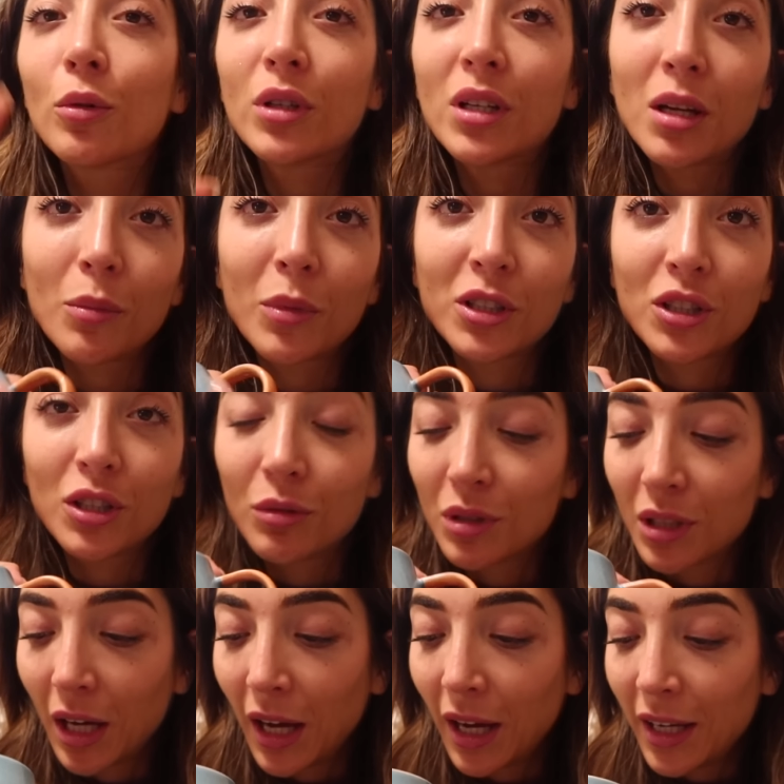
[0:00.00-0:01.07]
ordered it when Duke
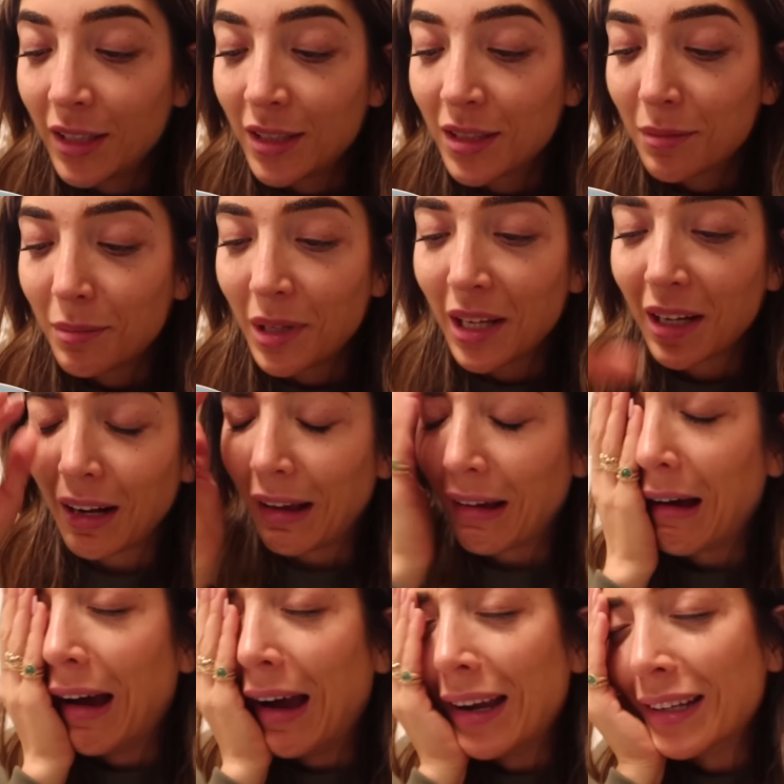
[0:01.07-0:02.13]
died being like
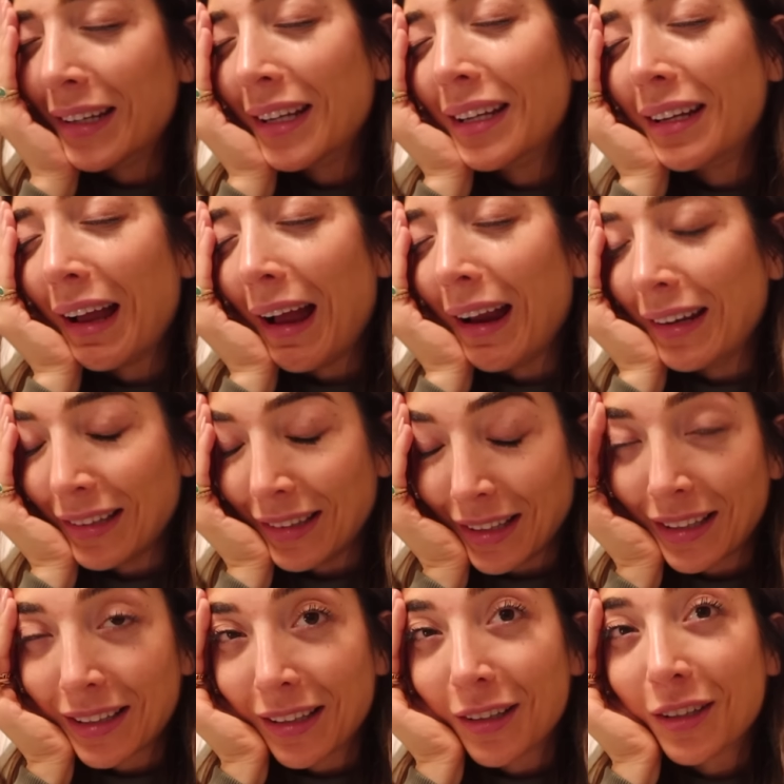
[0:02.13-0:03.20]
I need
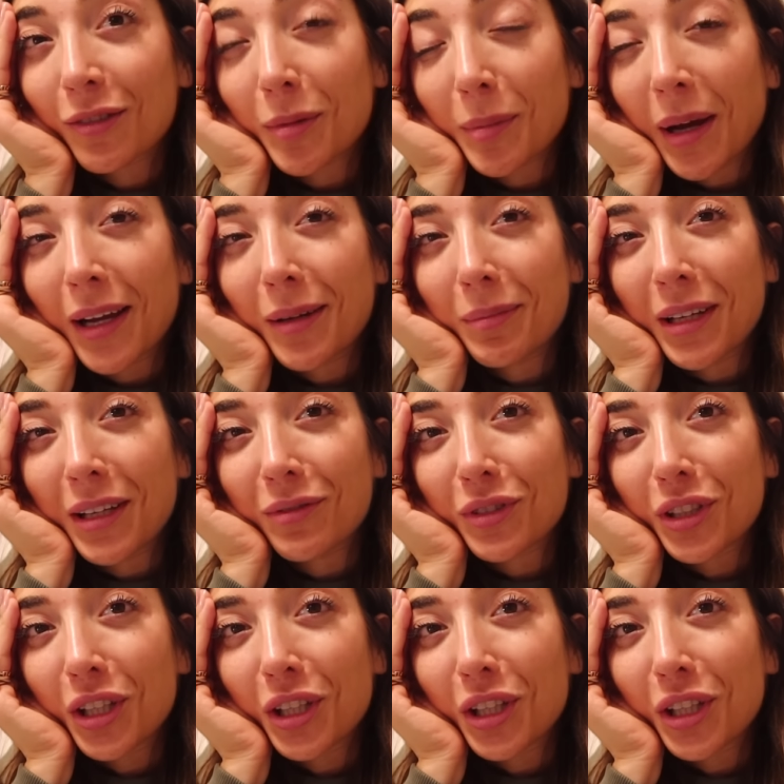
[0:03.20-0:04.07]
anything that can remind me of